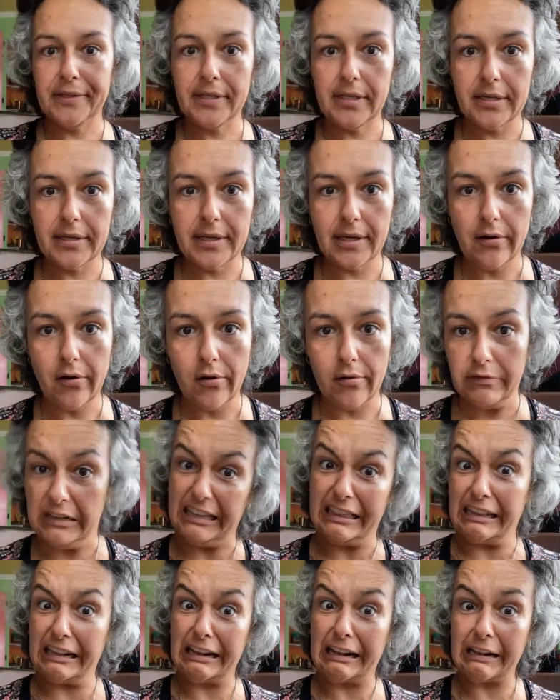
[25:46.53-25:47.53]
get all
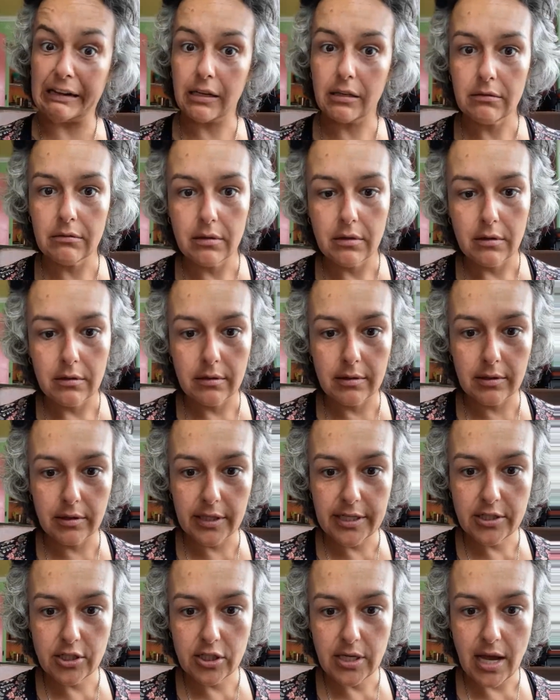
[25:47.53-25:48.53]

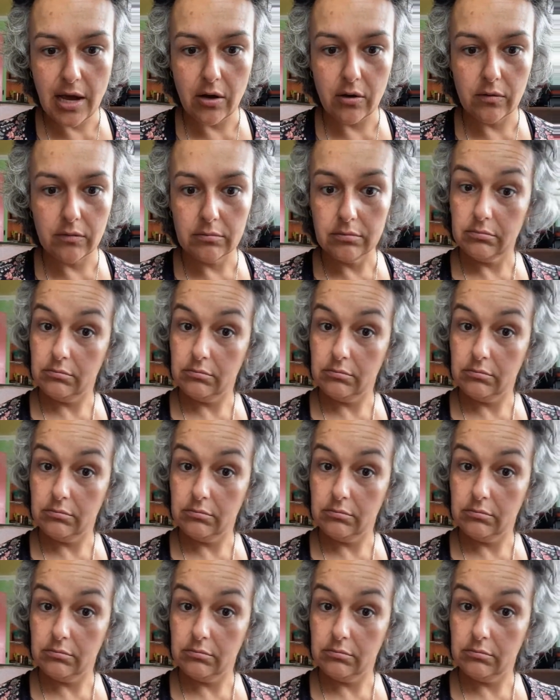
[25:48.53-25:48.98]
glitched out.